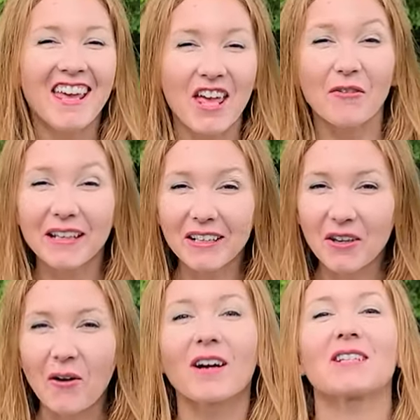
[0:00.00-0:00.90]
if you didn't
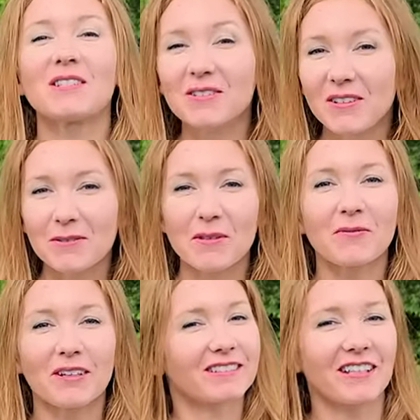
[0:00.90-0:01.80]
know, our studio's
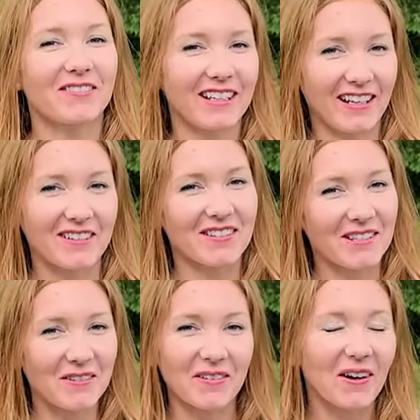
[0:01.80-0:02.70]
being worked on right now, so that's why we're